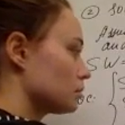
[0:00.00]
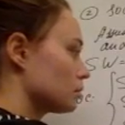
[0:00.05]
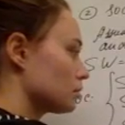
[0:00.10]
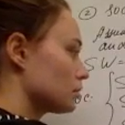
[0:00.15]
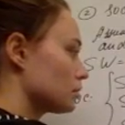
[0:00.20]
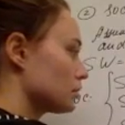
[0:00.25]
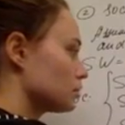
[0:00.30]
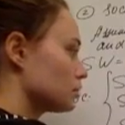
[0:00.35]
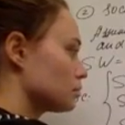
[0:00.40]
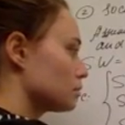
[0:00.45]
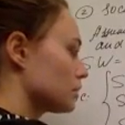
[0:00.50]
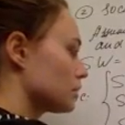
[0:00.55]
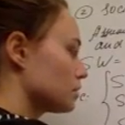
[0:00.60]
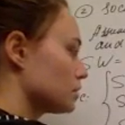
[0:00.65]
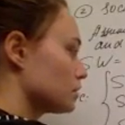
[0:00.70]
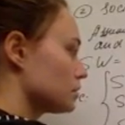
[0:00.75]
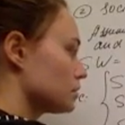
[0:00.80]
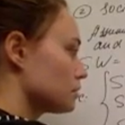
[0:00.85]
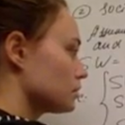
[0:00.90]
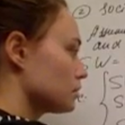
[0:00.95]

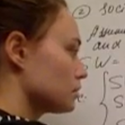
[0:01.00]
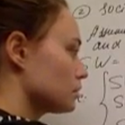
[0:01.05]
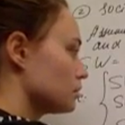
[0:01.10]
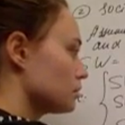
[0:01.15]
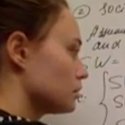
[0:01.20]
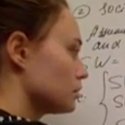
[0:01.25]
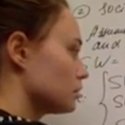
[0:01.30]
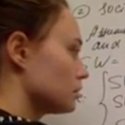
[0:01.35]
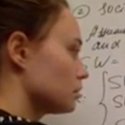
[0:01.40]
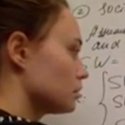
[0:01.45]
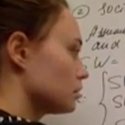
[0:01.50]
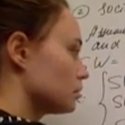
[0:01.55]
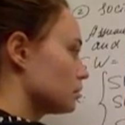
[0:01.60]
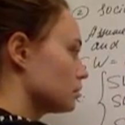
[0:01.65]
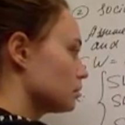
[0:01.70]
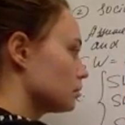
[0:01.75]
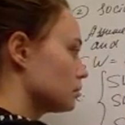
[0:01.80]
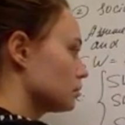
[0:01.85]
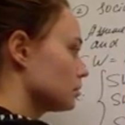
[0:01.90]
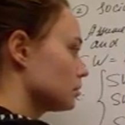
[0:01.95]
We
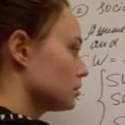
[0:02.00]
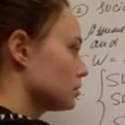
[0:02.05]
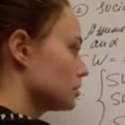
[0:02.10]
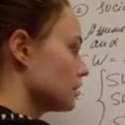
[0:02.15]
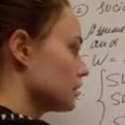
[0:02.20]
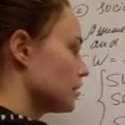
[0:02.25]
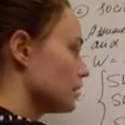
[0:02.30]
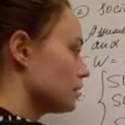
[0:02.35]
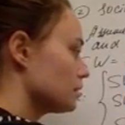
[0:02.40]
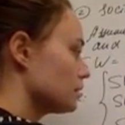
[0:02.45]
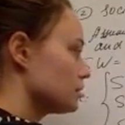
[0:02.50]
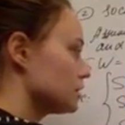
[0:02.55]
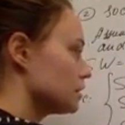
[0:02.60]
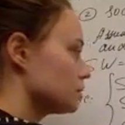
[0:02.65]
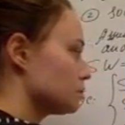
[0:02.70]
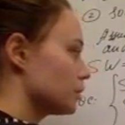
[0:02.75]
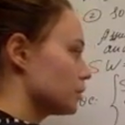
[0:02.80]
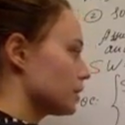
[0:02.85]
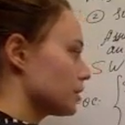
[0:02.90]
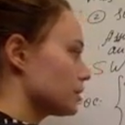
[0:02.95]
also have this
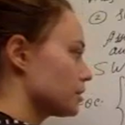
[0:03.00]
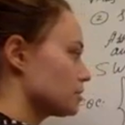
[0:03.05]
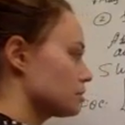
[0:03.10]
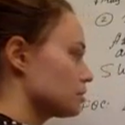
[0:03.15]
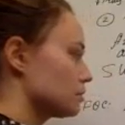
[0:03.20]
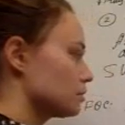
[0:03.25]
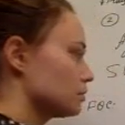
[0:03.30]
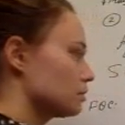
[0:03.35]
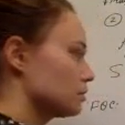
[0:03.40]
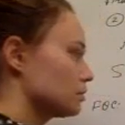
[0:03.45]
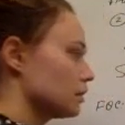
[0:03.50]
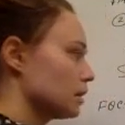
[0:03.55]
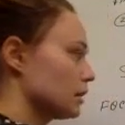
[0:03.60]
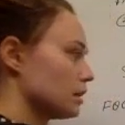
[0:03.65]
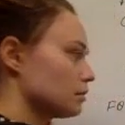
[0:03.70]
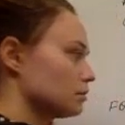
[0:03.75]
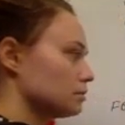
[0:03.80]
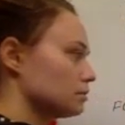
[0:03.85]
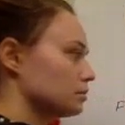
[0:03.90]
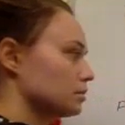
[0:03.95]
part,
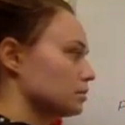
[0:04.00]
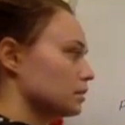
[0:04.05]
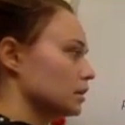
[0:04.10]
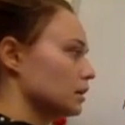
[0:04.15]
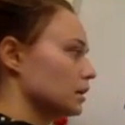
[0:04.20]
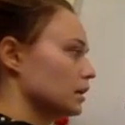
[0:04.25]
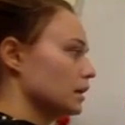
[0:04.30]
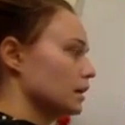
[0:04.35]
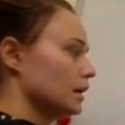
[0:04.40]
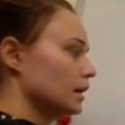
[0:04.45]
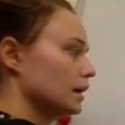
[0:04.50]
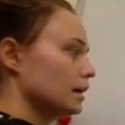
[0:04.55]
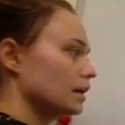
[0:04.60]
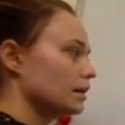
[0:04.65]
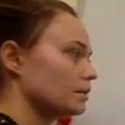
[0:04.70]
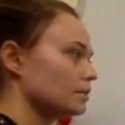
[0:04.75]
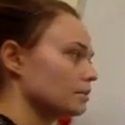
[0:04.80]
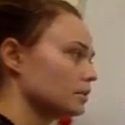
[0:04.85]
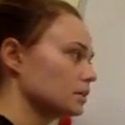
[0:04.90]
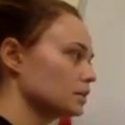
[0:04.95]
F.
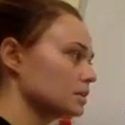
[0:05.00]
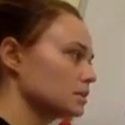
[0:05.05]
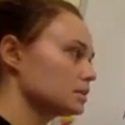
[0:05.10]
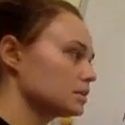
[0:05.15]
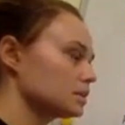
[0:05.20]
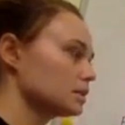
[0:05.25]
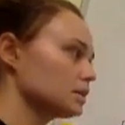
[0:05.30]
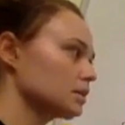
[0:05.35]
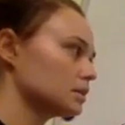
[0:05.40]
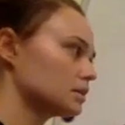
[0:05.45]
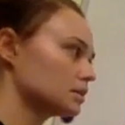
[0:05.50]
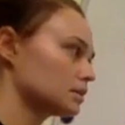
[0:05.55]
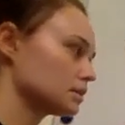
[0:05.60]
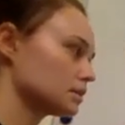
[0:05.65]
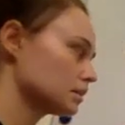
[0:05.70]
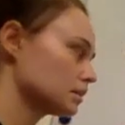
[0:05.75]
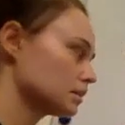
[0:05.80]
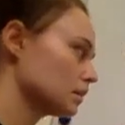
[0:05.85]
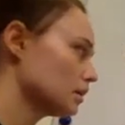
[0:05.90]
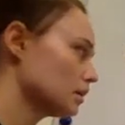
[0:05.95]
And this is
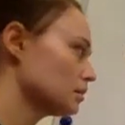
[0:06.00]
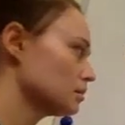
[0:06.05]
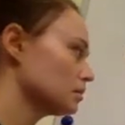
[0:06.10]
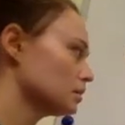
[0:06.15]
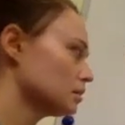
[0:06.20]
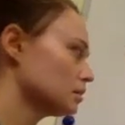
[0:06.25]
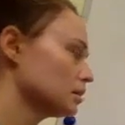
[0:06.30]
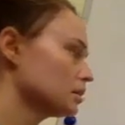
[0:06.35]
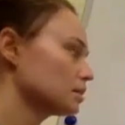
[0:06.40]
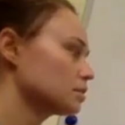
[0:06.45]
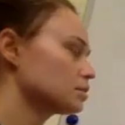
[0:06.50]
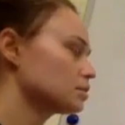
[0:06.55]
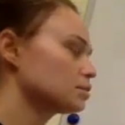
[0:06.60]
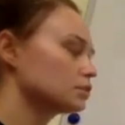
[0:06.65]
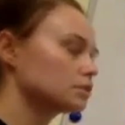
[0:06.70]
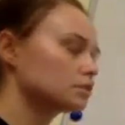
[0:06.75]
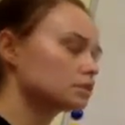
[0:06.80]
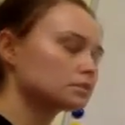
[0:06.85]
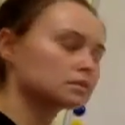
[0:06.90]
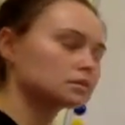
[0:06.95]
the
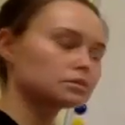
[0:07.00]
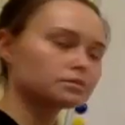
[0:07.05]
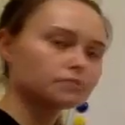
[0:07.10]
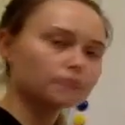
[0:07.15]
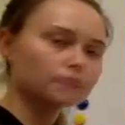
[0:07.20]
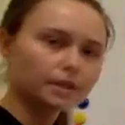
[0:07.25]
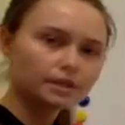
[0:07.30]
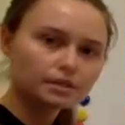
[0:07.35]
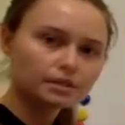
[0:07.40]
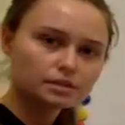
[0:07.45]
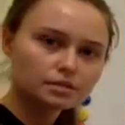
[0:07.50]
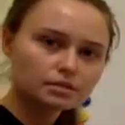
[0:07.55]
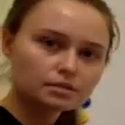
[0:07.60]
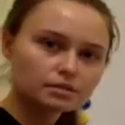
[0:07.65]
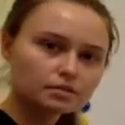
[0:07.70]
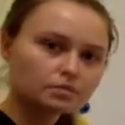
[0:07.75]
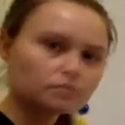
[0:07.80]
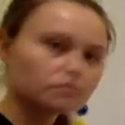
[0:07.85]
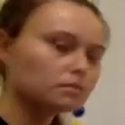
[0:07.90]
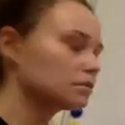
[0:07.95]
external effect,
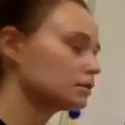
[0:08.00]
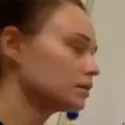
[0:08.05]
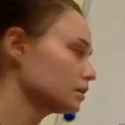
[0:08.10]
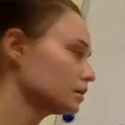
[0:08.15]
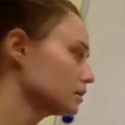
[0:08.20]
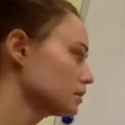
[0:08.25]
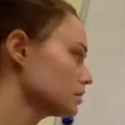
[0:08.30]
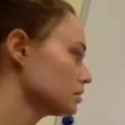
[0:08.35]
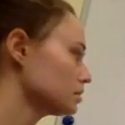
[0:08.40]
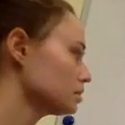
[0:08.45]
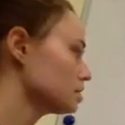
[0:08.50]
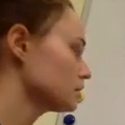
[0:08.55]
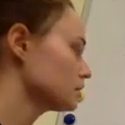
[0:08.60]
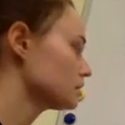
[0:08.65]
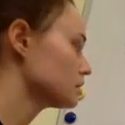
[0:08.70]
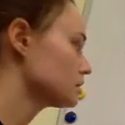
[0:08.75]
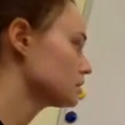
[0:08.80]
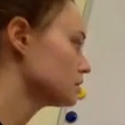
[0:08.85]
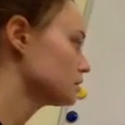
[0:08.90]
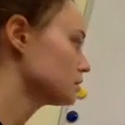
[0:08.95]
yes, that
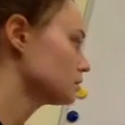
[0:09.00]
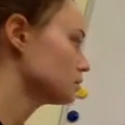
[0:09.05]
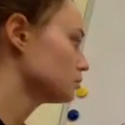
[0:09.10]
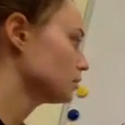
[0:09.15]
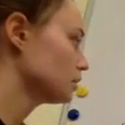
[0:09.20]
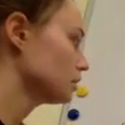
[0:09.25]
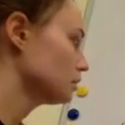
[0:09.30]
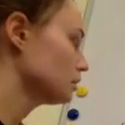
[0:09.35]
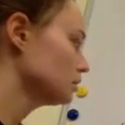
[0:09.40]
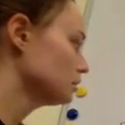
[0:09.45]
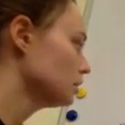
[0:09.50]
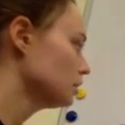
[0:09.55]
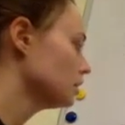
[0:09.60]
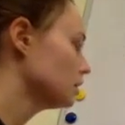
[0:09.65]
steel mill,